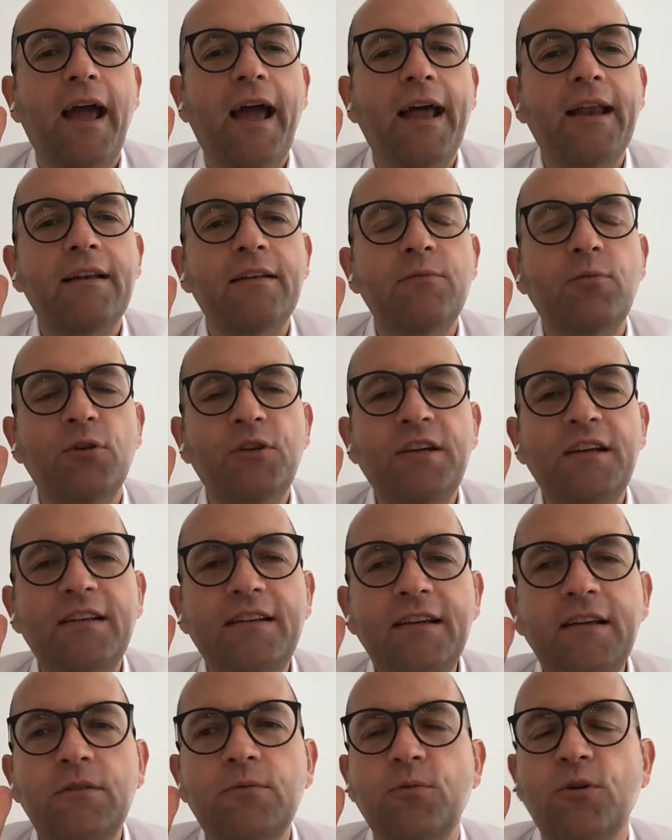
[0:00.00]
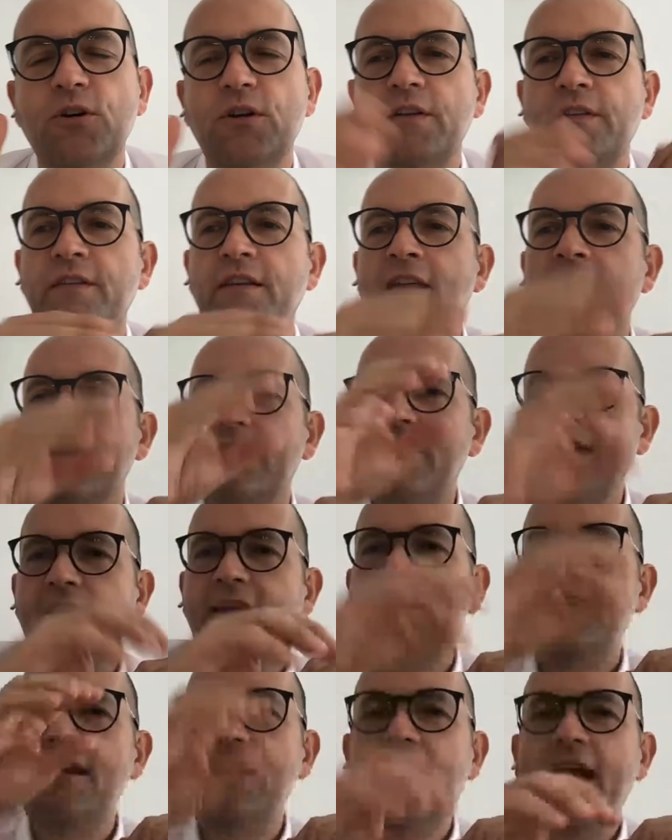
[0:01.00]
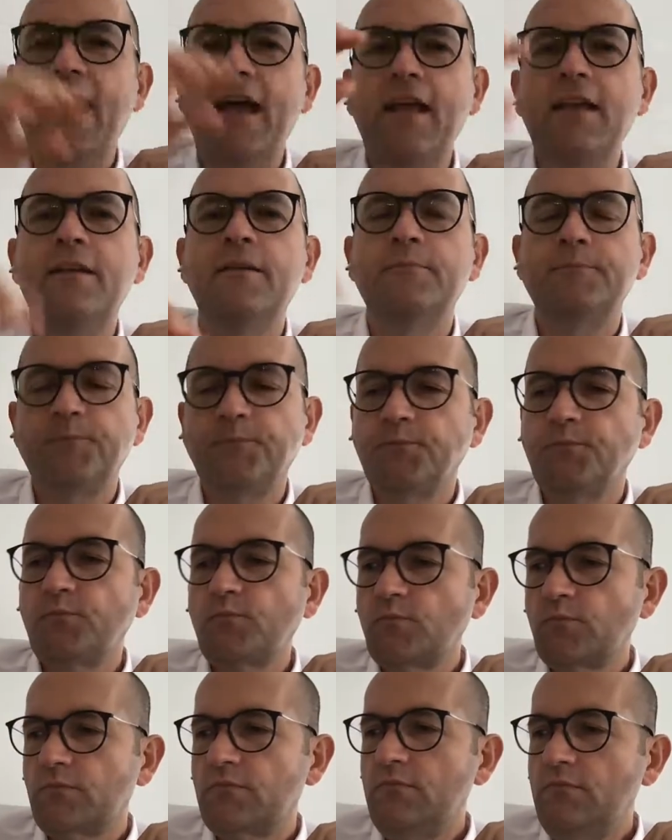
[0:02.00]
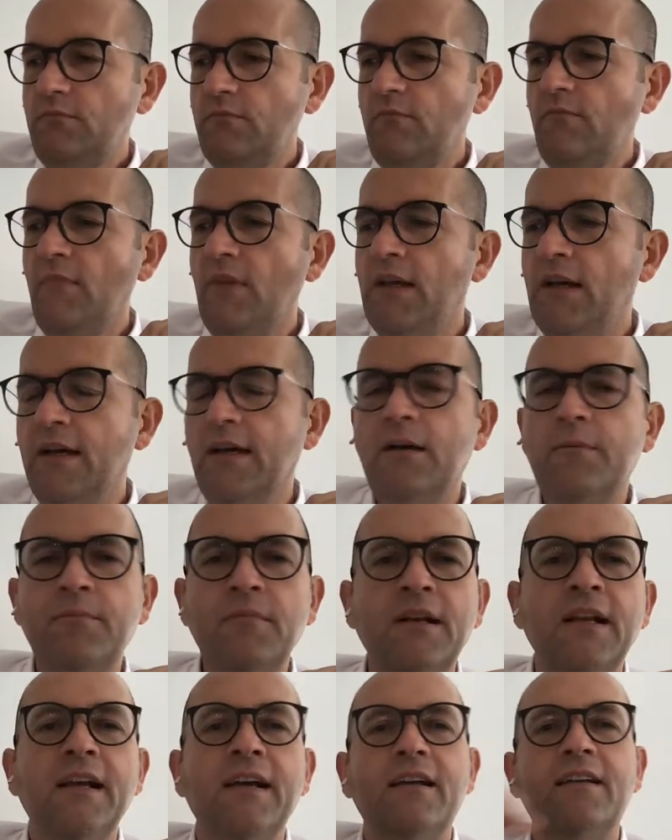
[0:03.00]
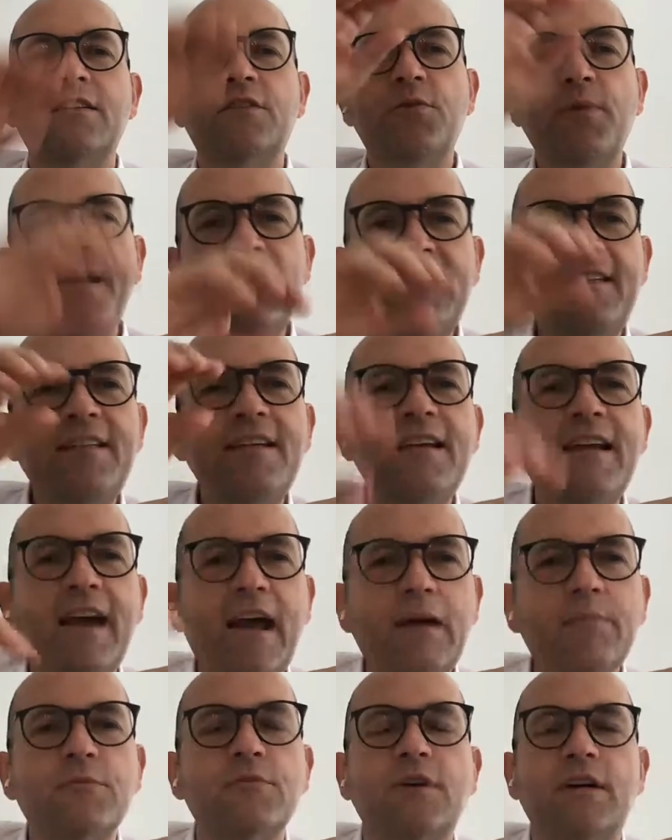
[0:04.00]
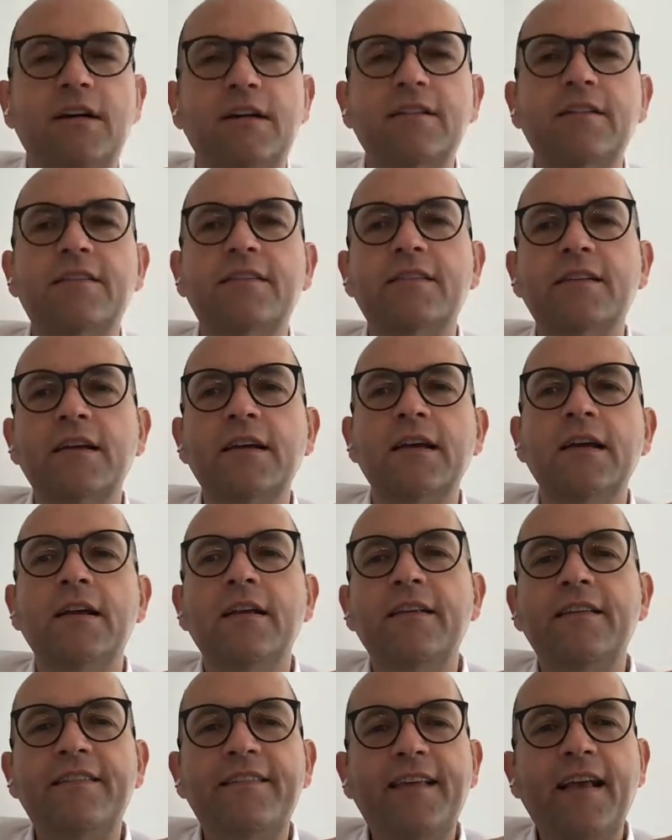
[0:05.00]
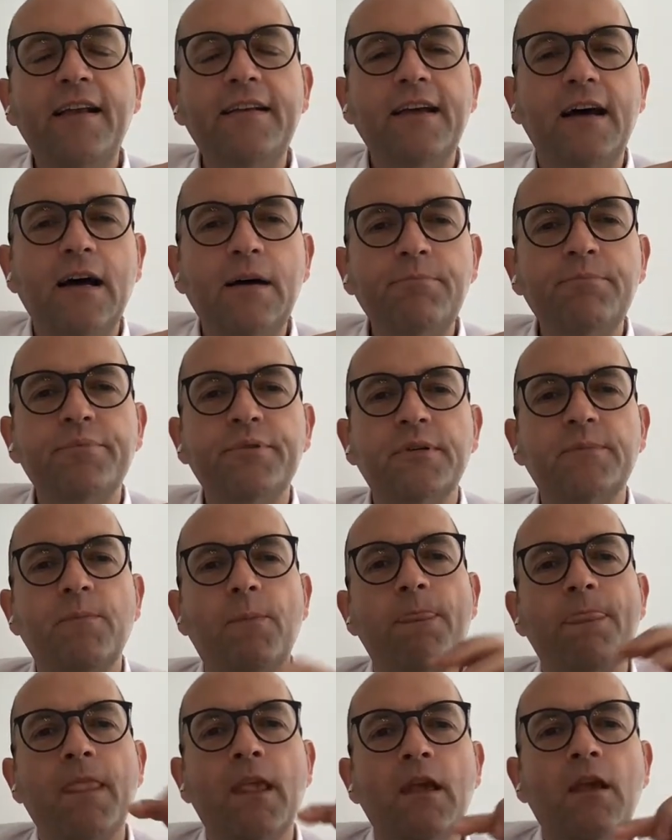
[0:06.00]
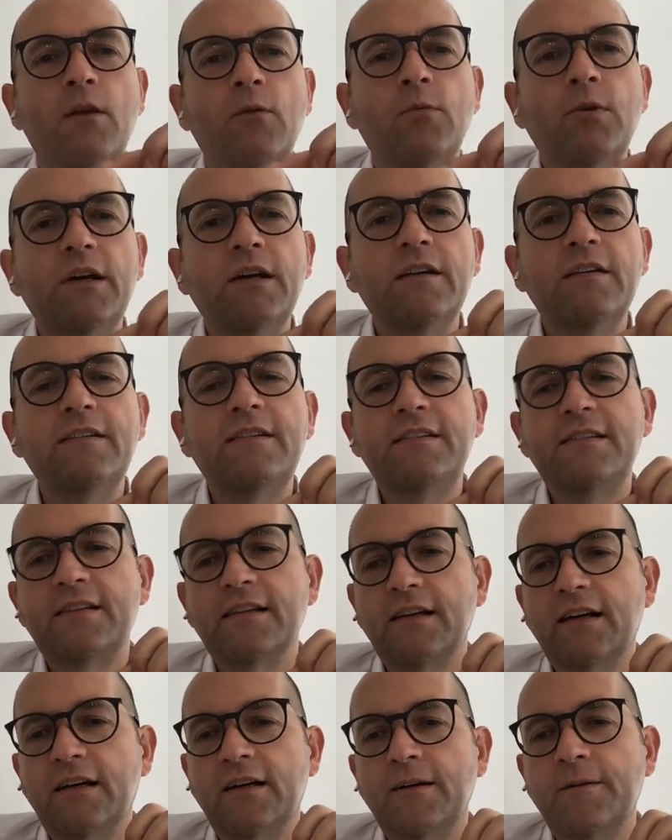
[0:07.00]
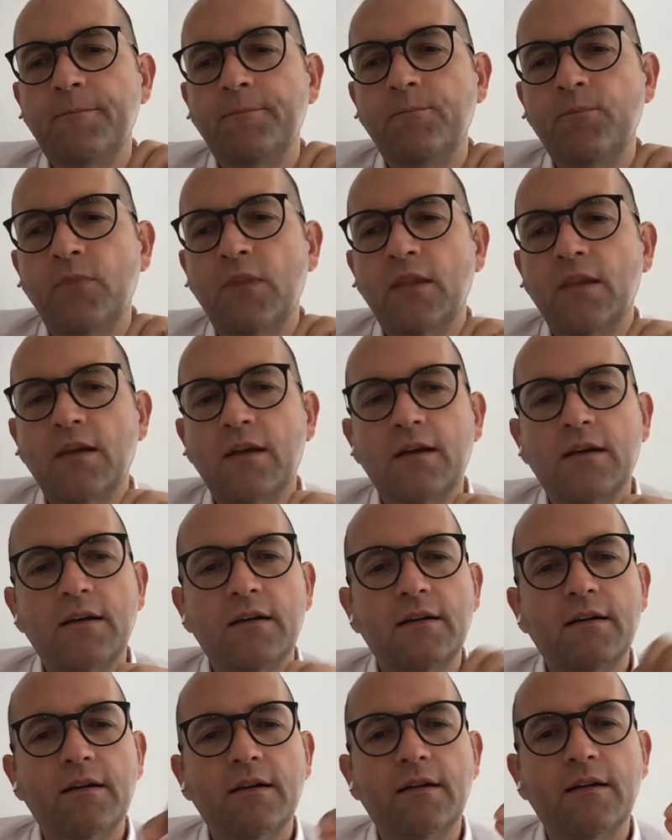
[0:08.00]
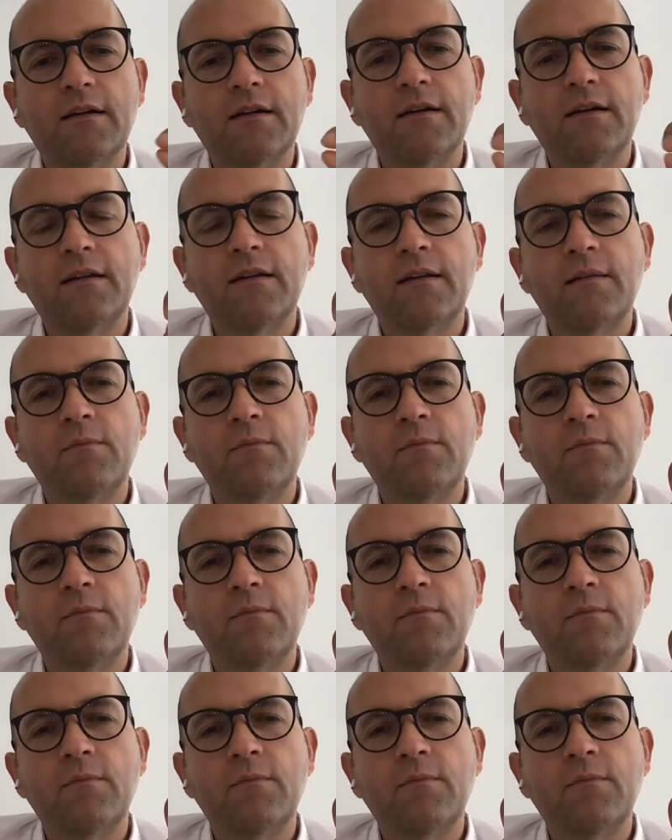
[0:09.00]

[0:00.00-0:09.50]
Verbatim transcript: And what he did was that he had um, 20 cameras set up with um, uh, uh,